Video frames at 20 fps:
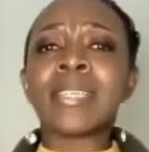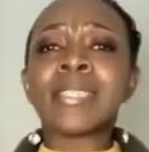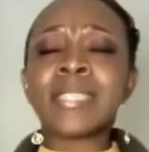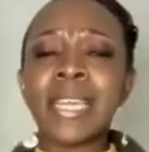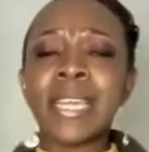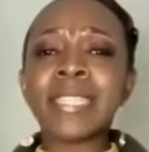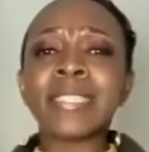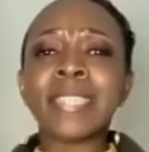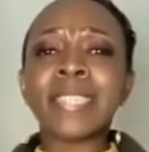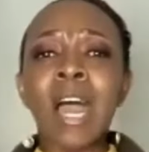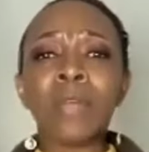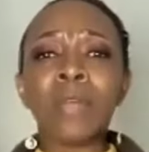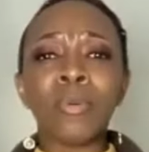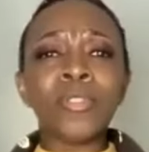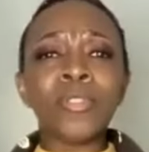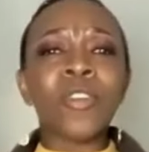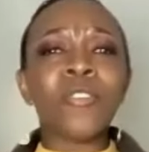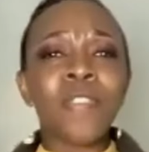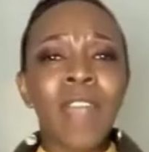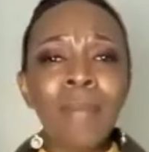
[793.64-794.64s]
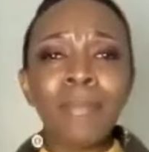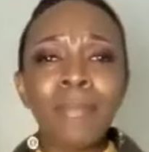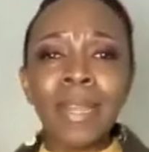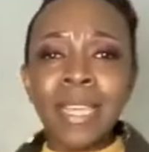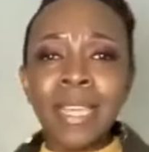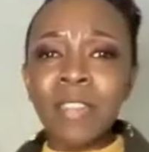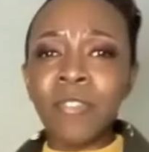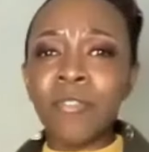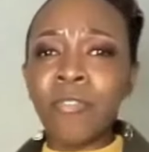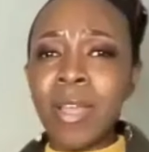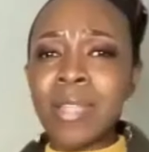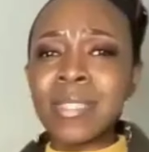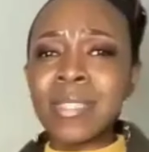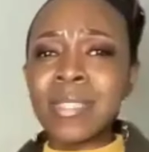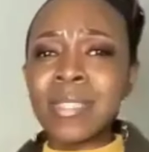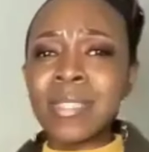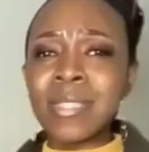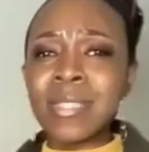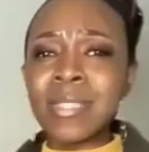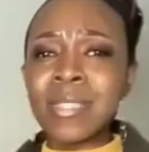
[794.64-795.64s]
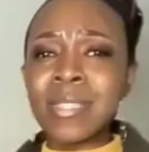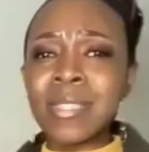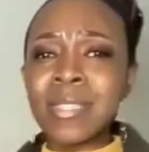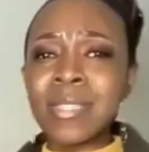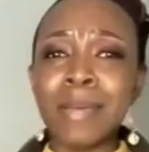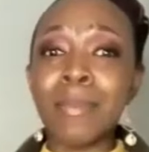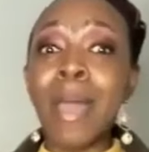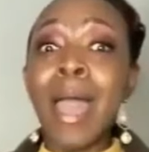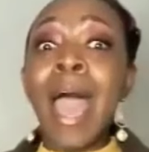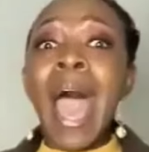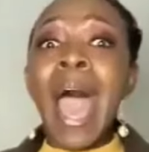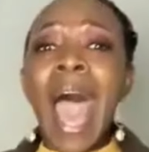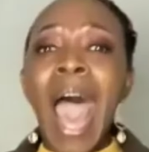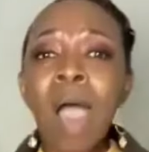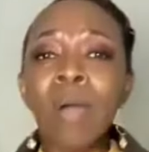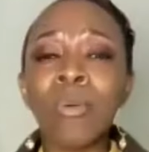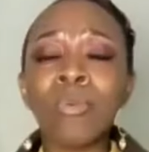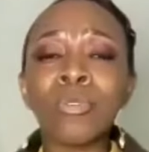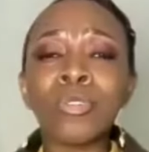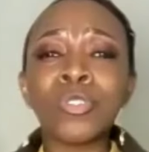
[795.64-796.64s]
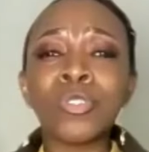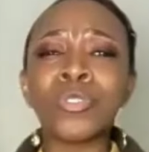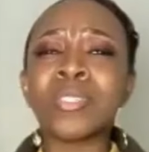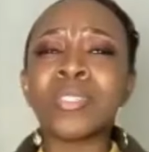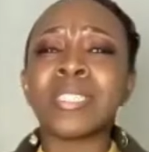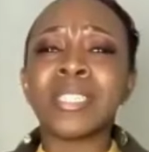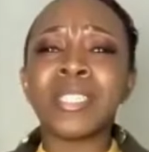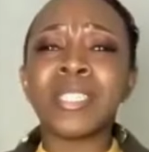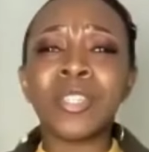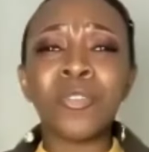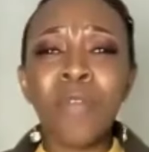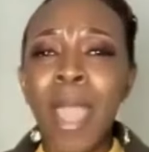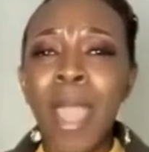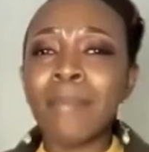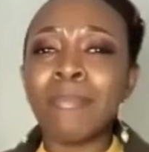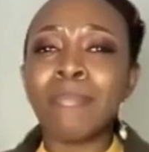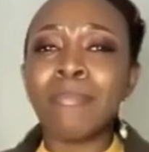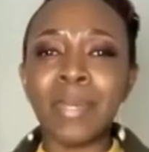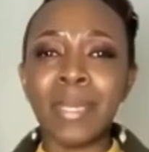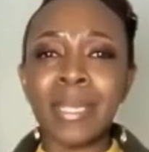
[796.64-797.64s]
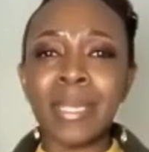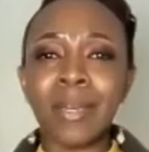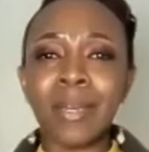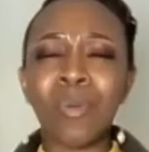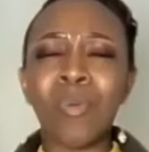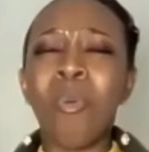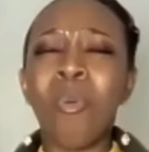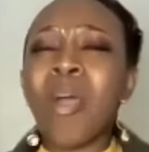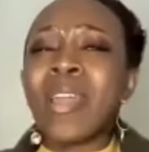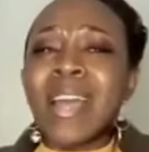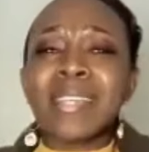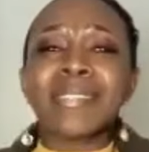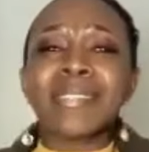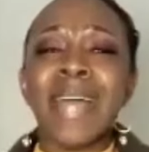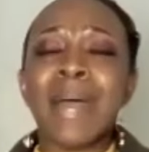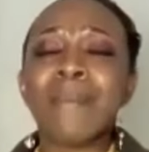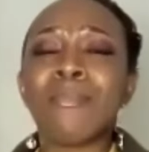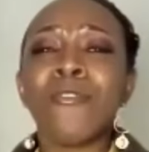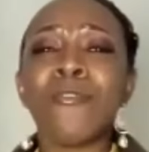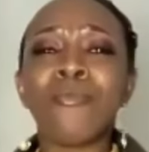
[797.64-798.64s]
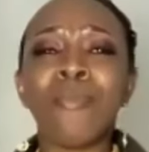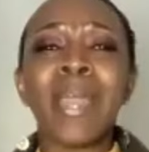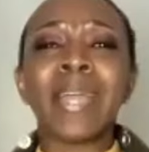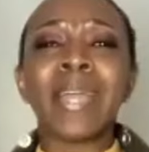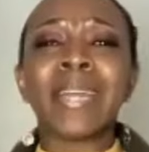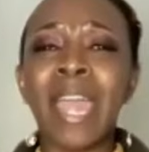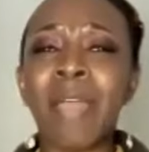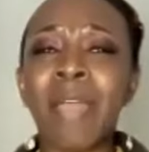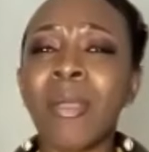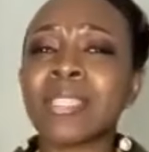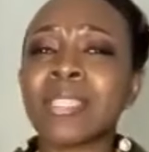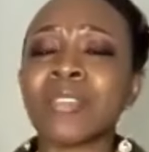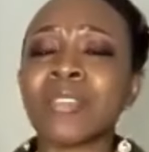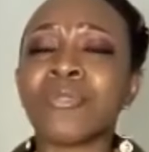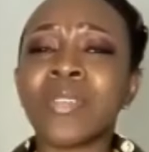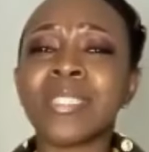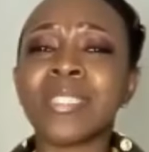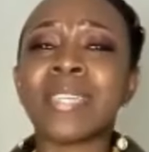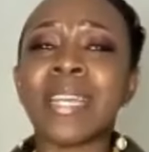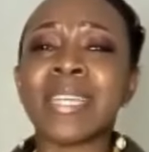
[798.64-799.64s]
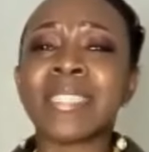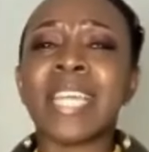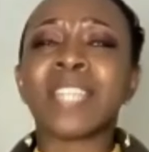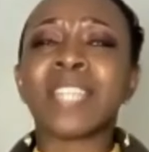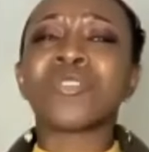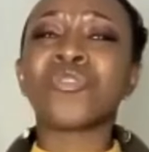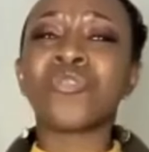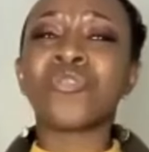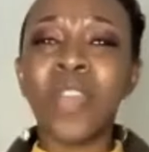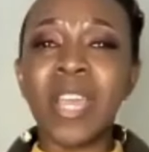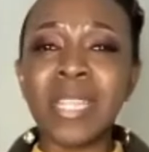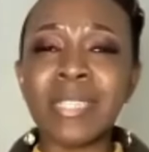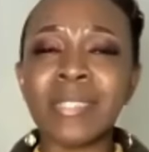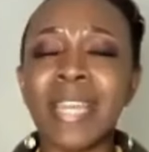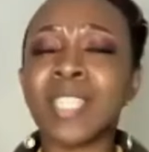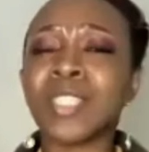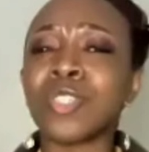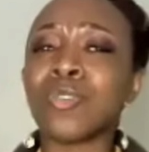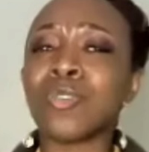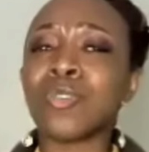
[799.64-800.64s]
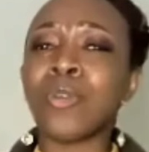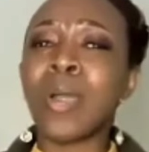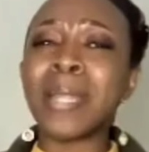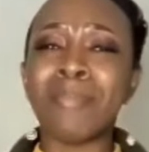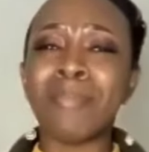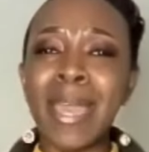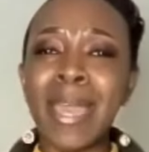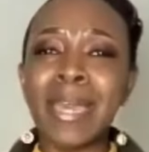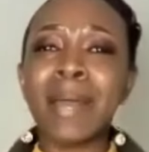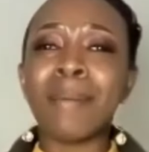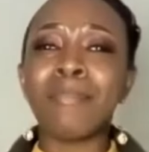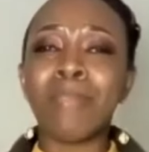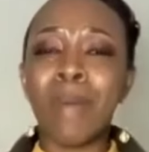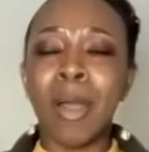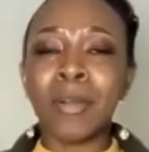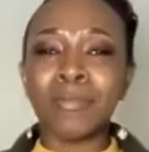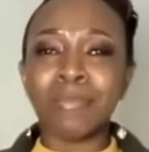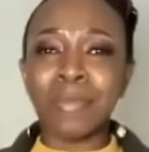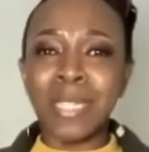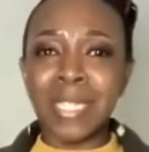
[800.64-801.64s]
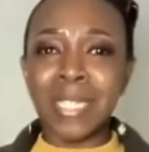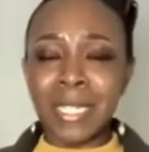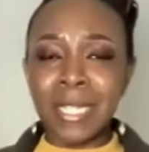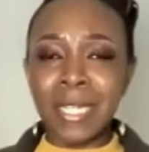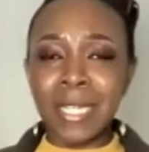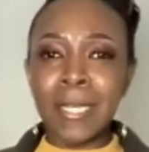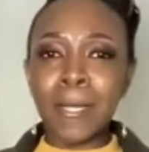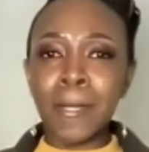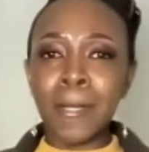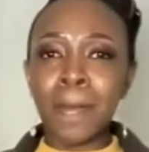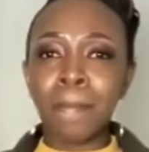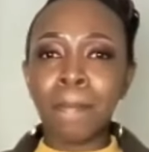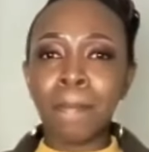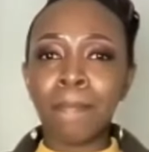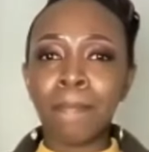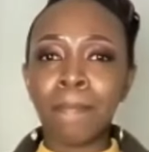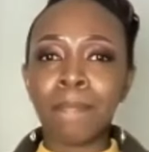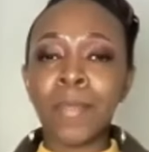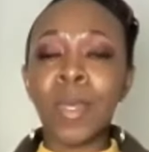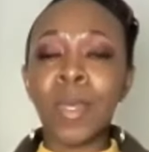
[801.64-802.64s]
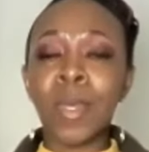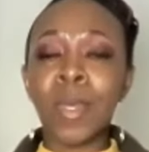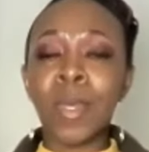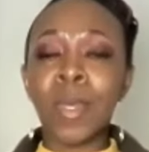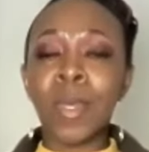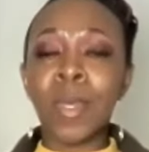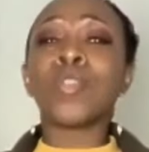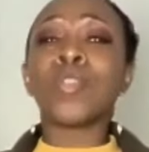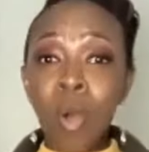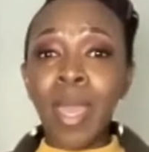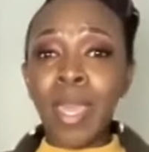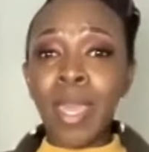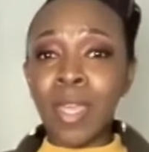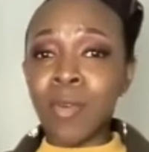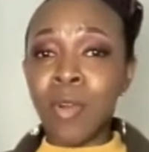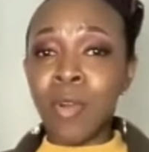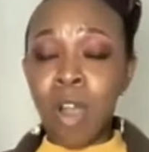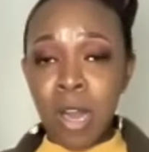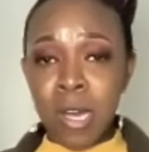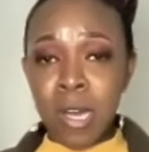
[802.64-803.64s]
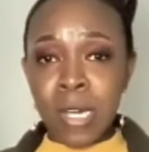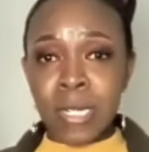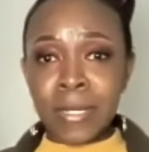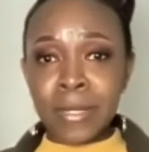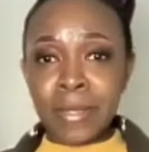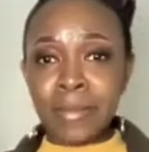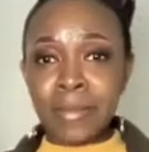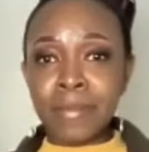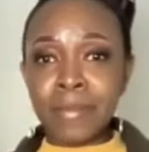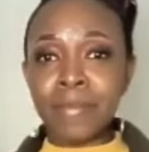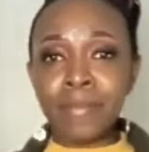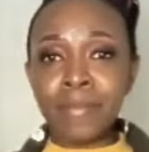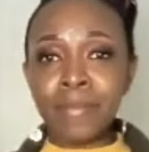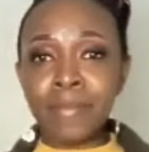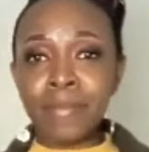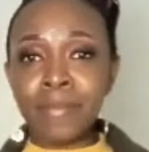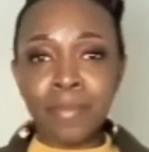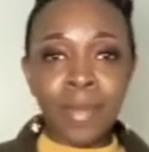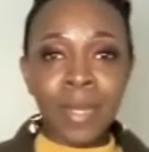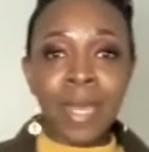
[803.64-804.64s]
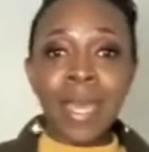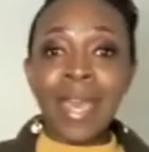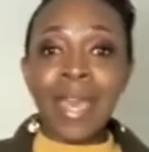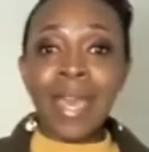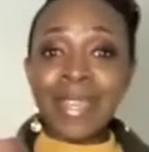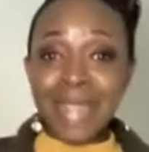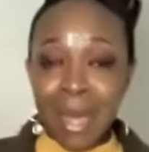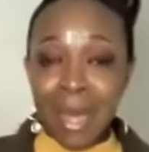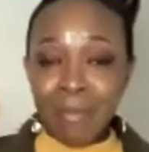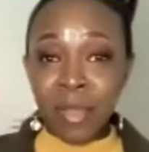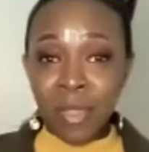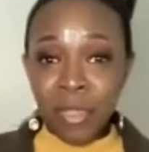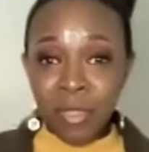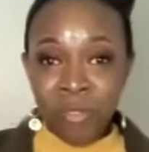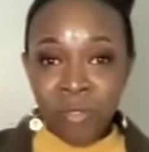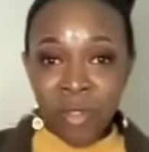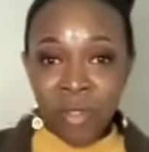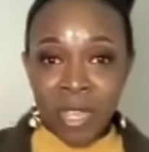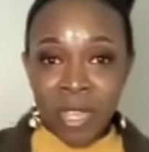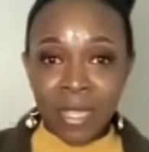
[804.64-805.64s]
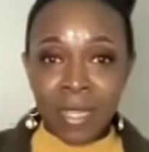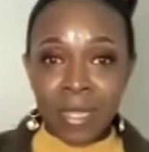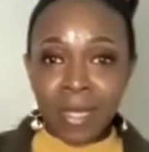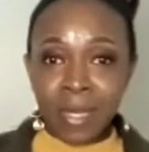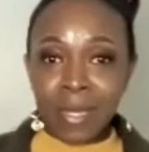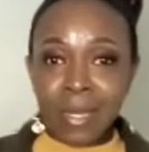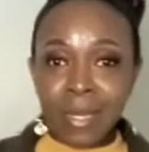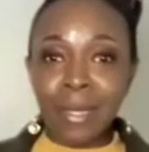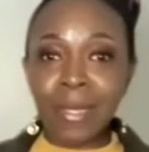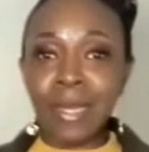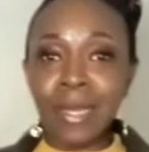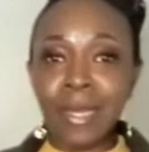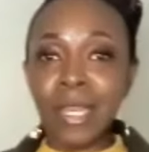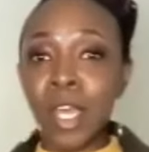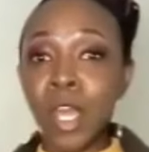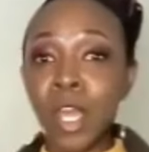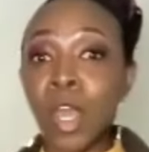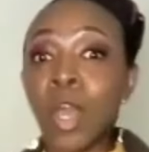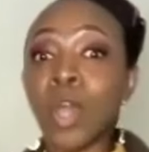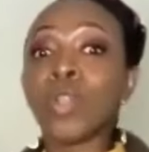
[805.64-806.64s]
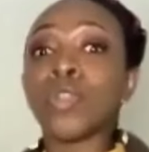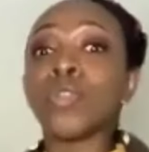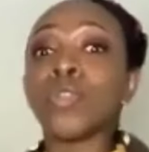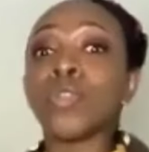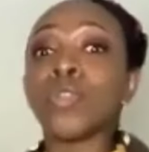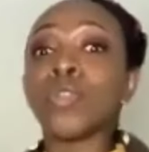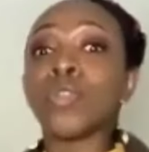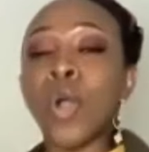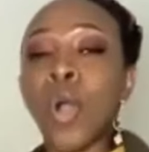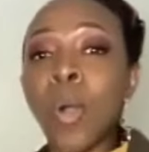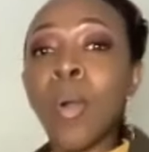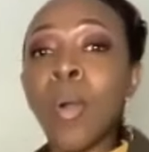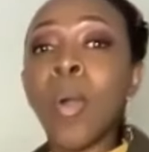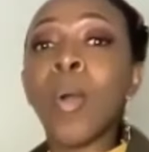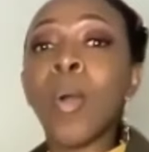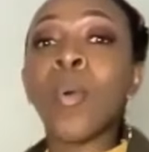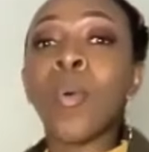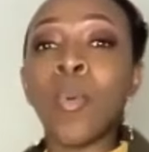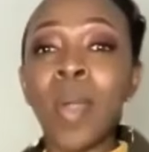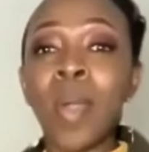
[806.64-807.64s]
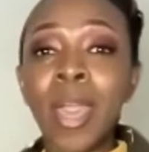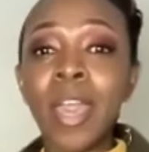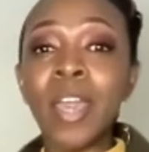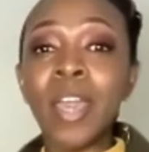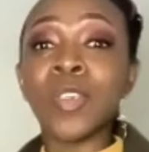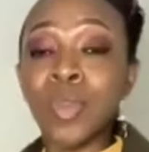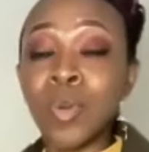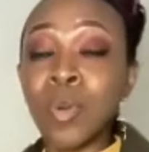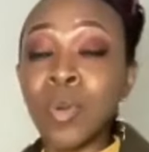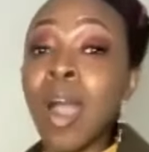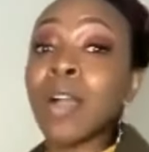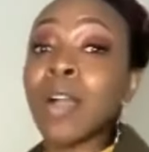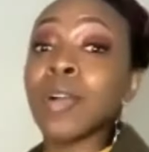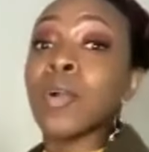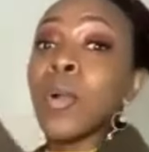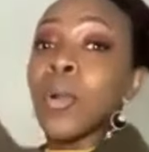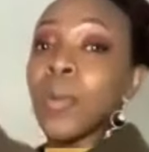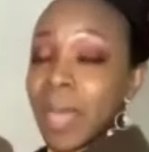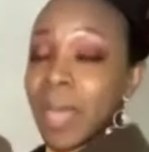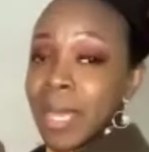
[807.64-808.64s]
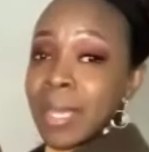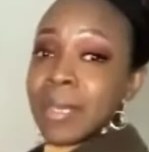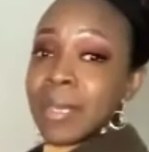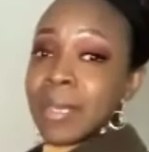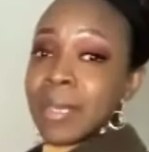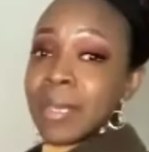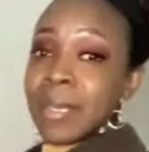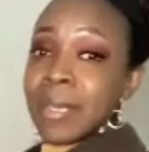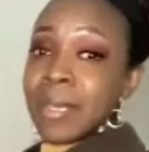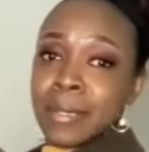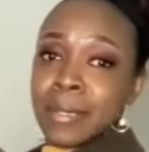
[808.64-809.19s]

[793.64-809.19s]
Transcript: Sit down with your family and friends and ask them, how would you describe me? What are some of my characteristics and traits that you admire about me? Know where you are. Number three, know where you are going.